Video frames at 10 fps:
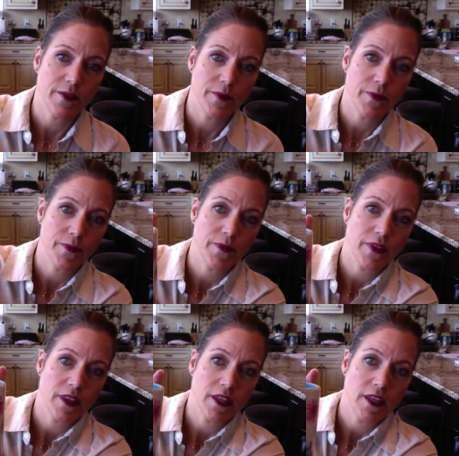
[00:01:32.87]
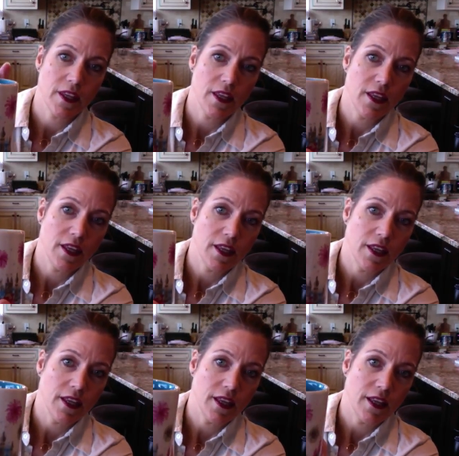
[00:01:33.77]

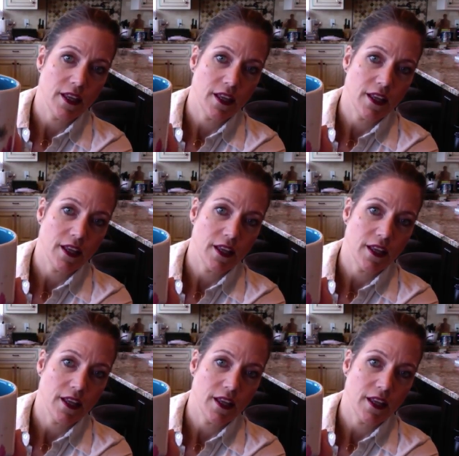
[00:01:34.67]
(silence)